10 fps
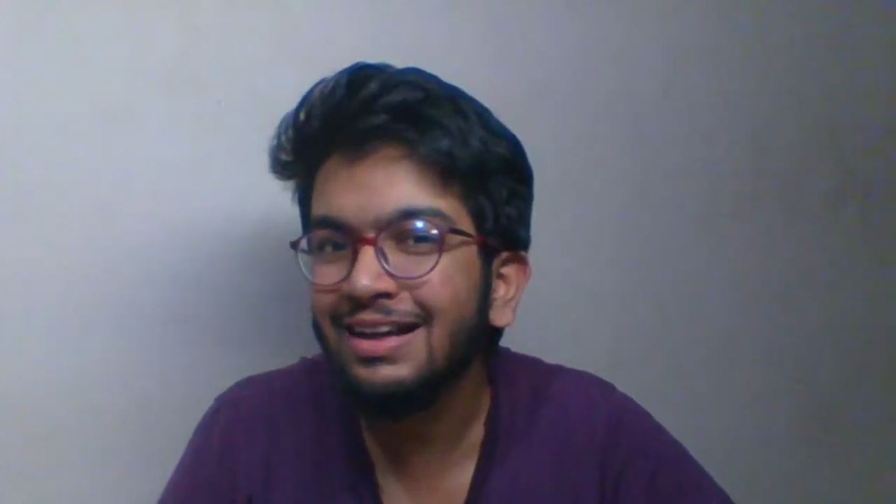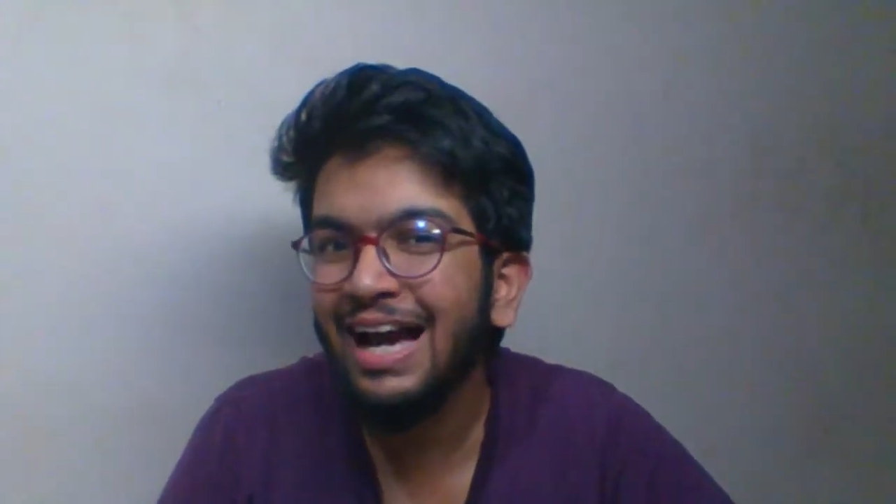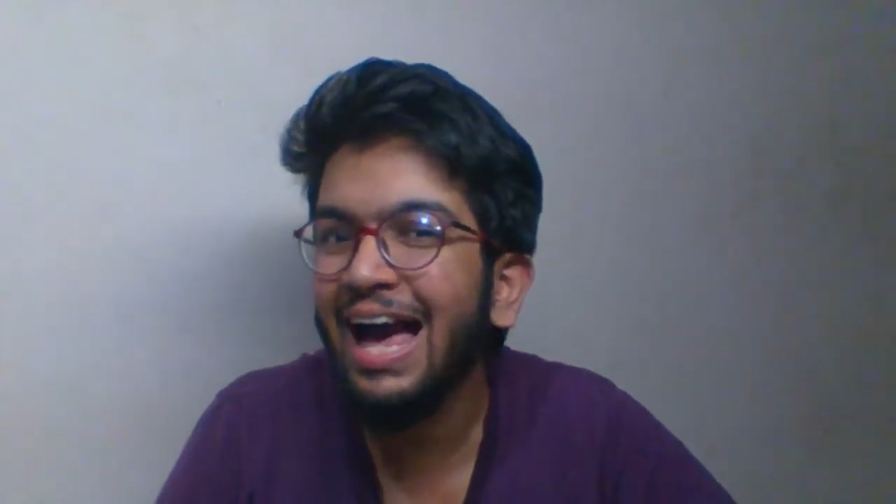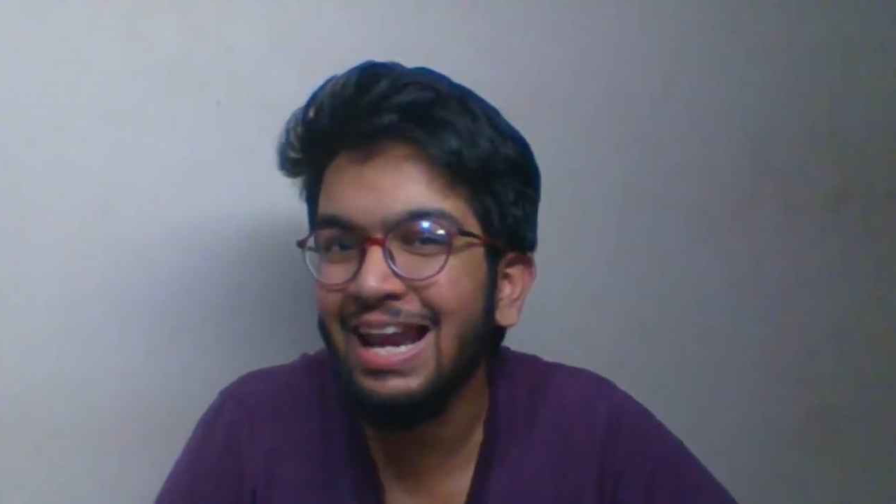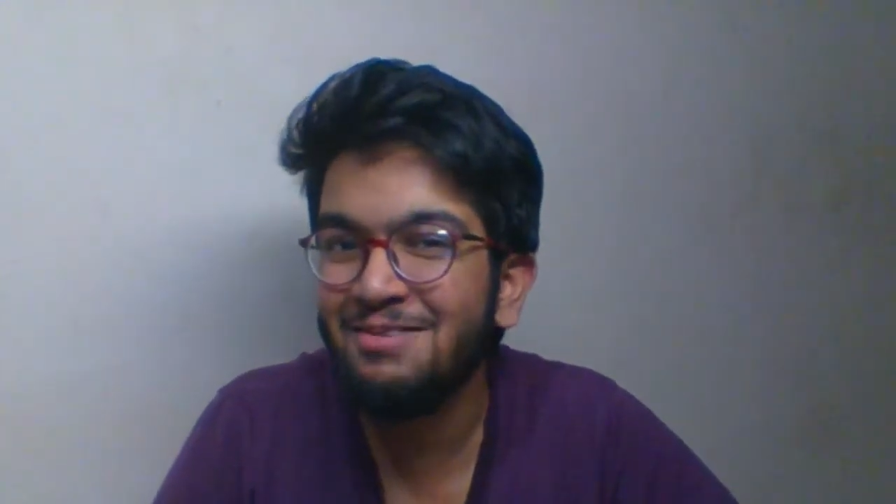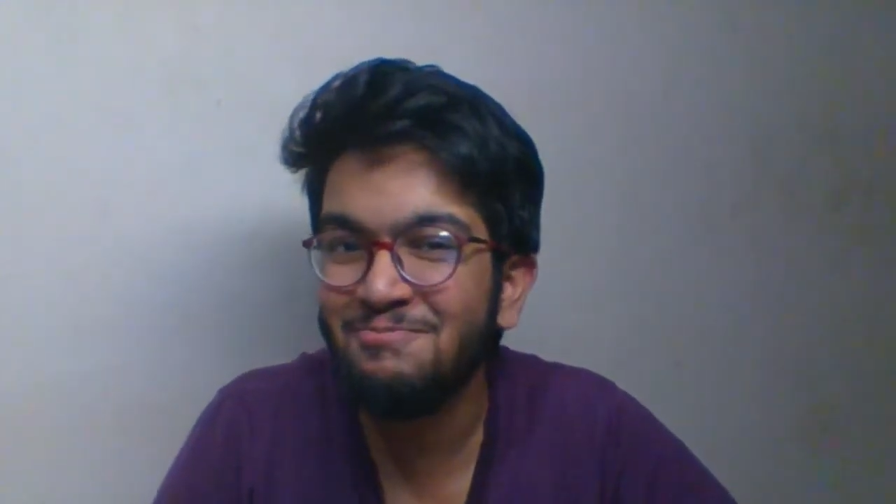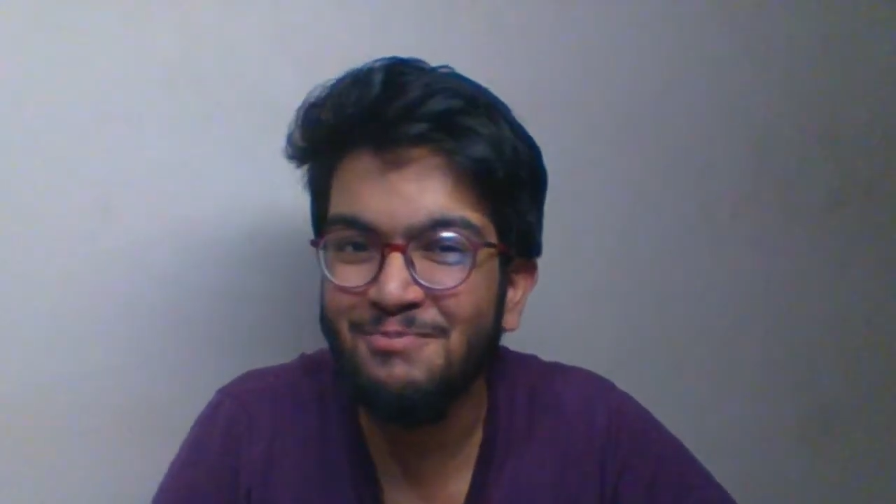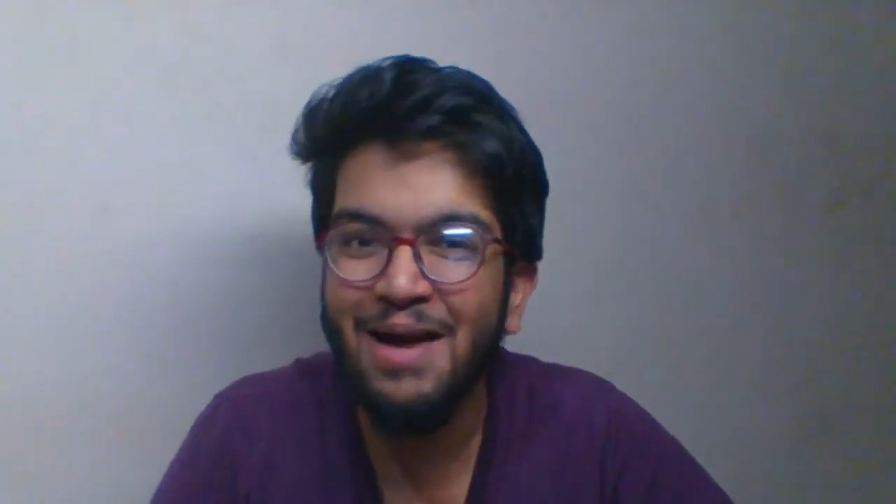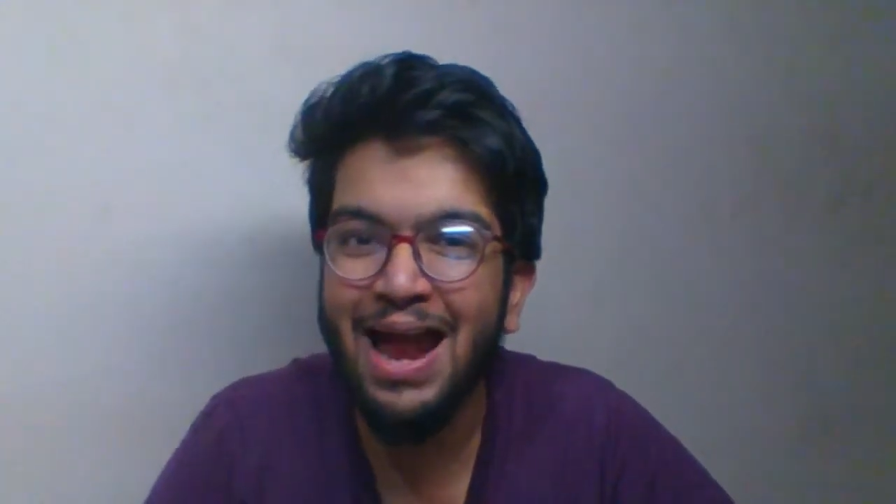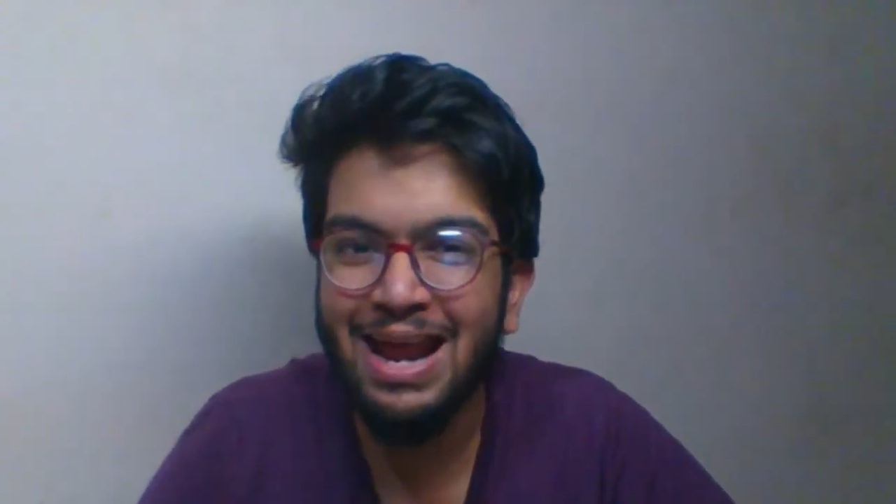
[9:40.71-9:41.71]
and I'm
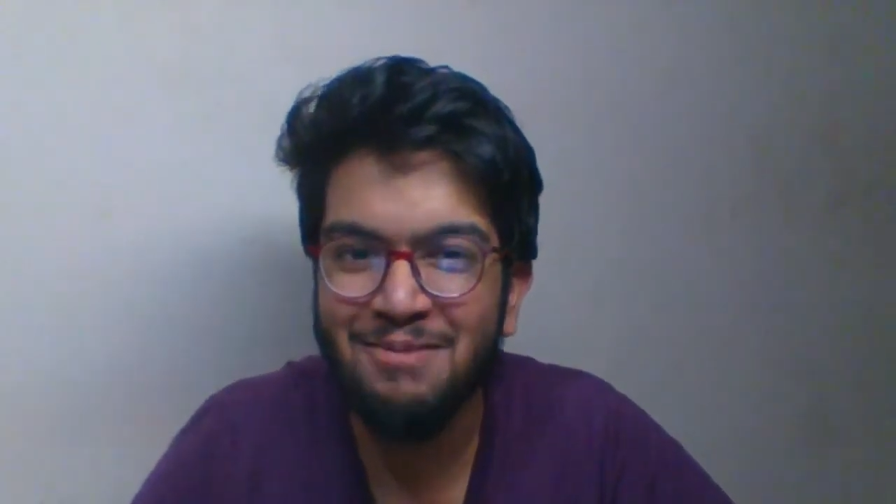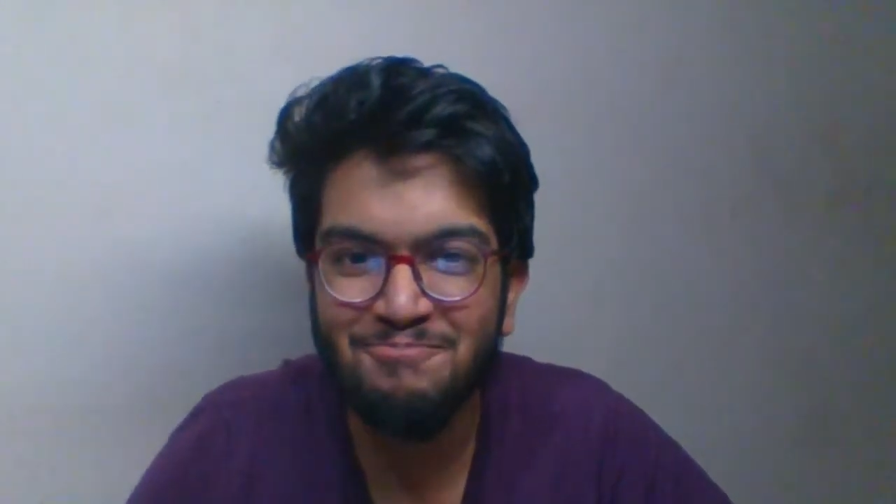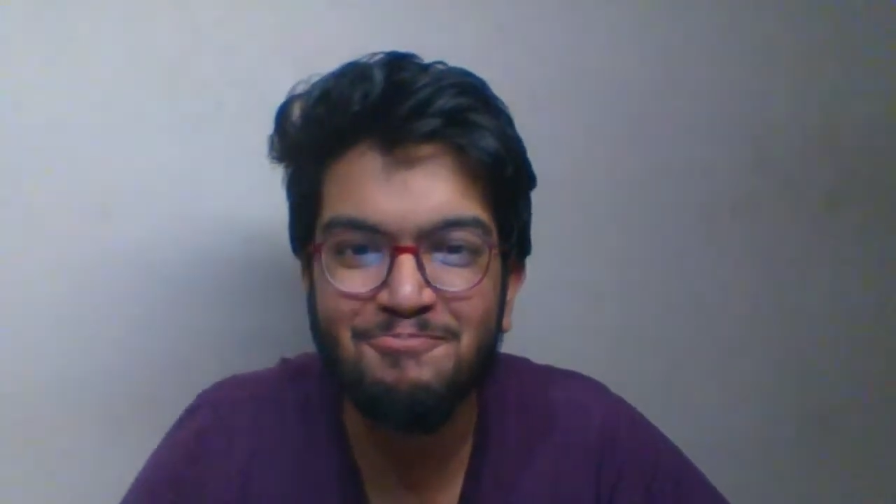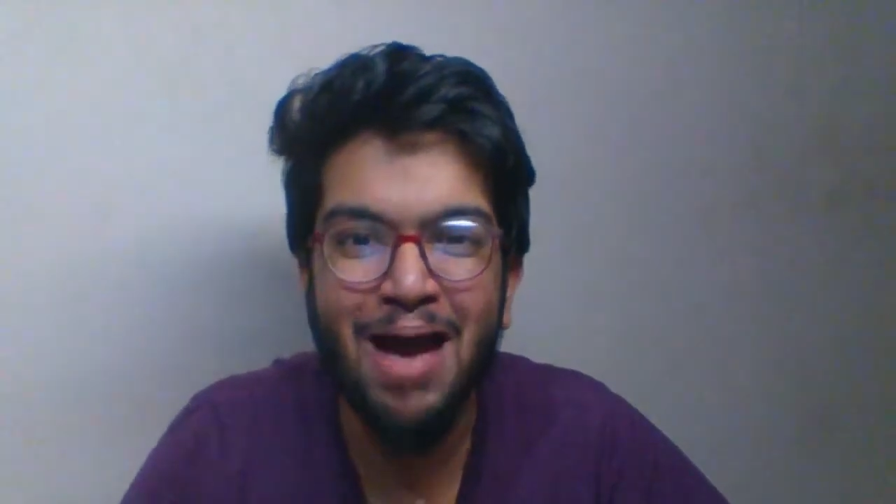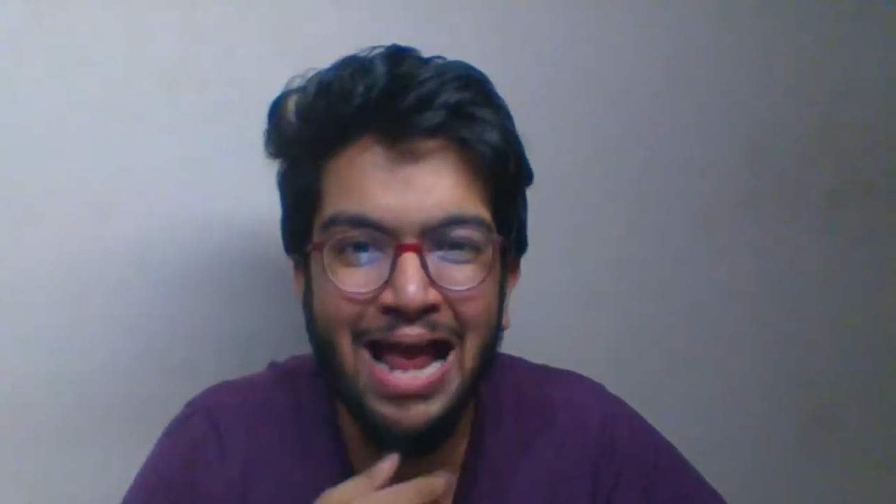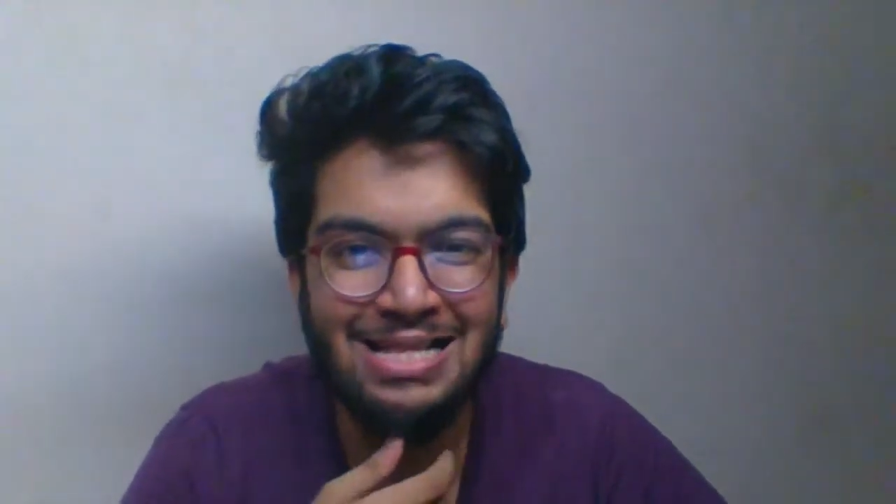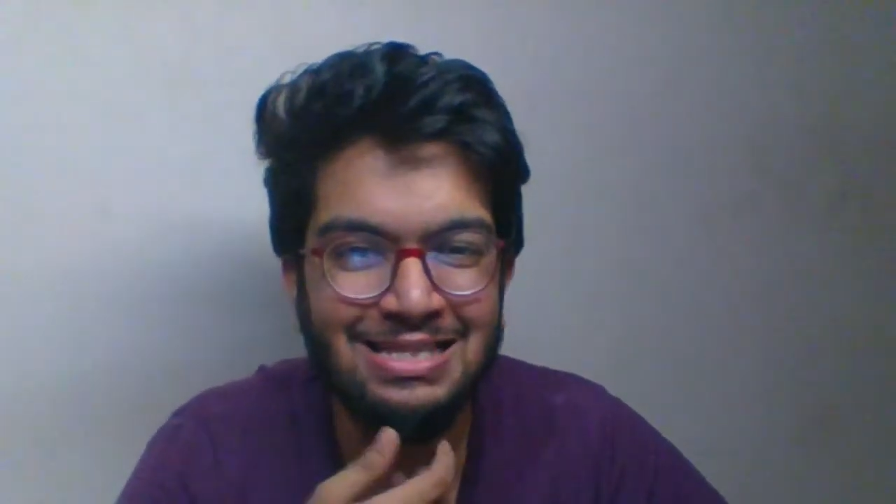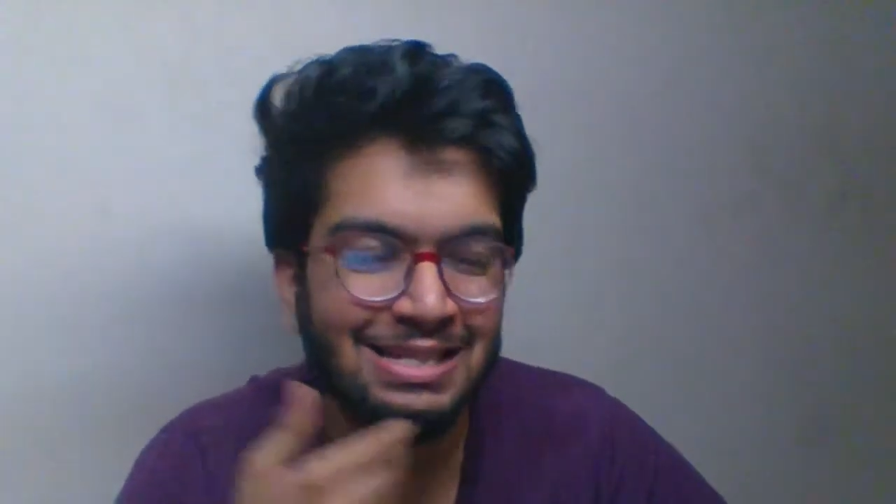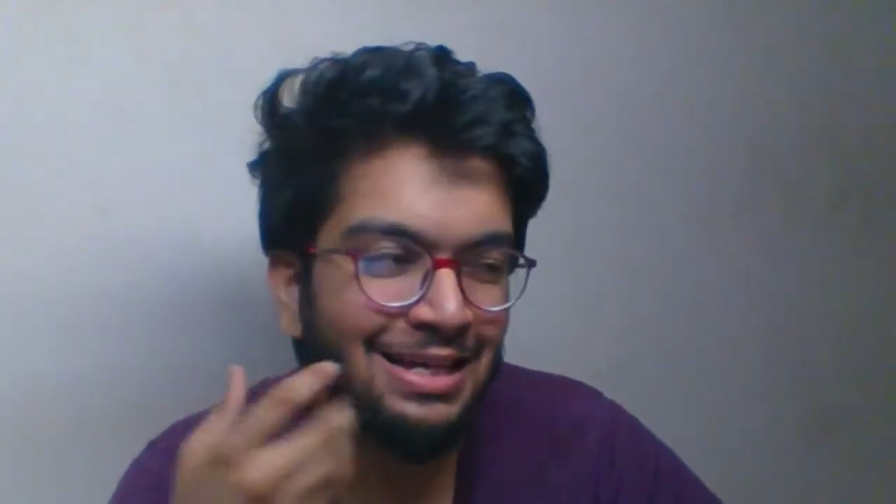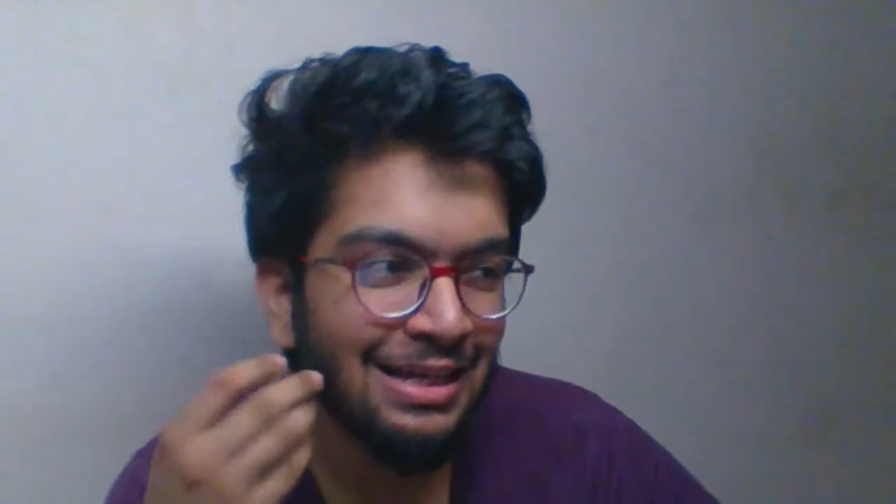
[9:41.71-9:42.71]
bad at math.